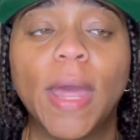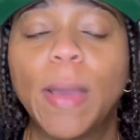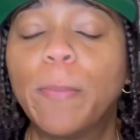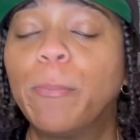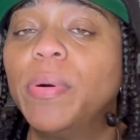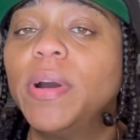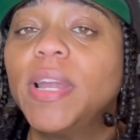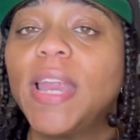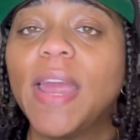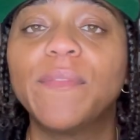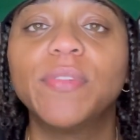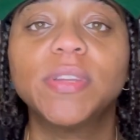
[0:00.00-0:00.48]

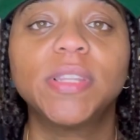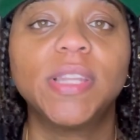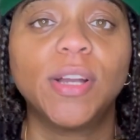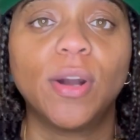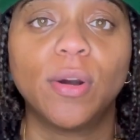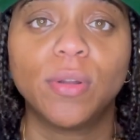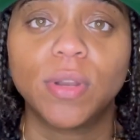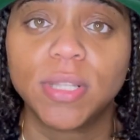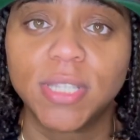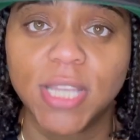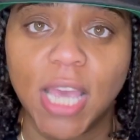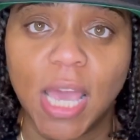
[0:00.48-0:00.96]
put everything
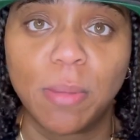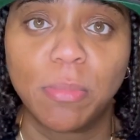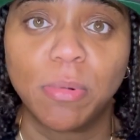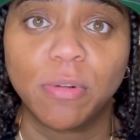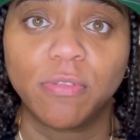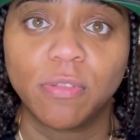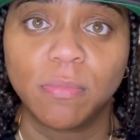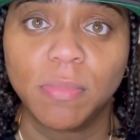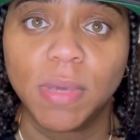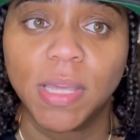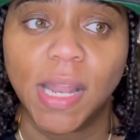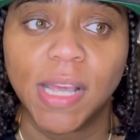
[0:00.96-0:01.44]
on the table
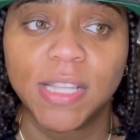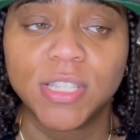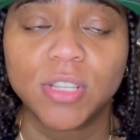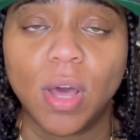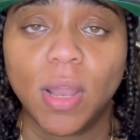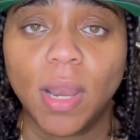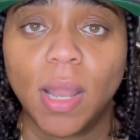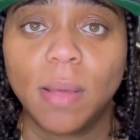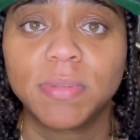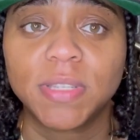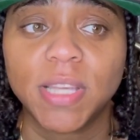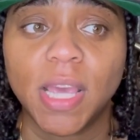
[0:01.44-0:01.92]
for me. That's
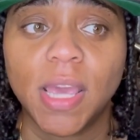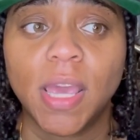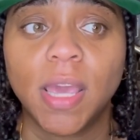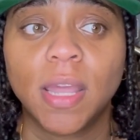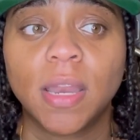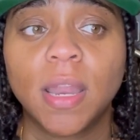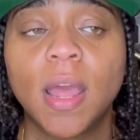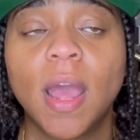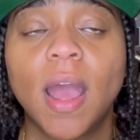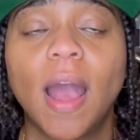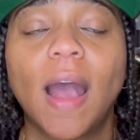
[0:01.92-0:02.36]
all I'm saying.